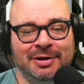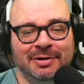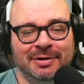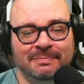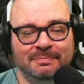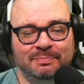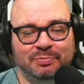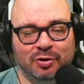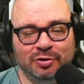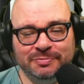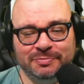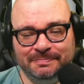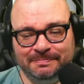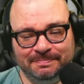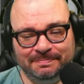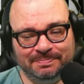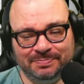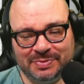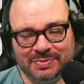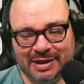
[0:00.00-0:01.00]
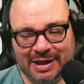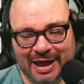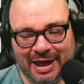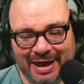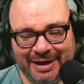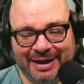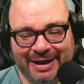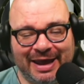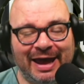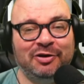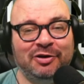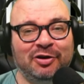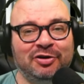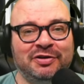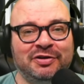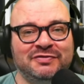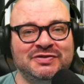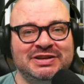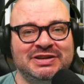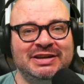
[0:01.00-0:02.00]
But I cannot
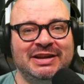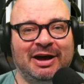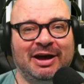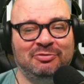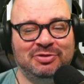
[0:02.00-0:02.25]
have seen how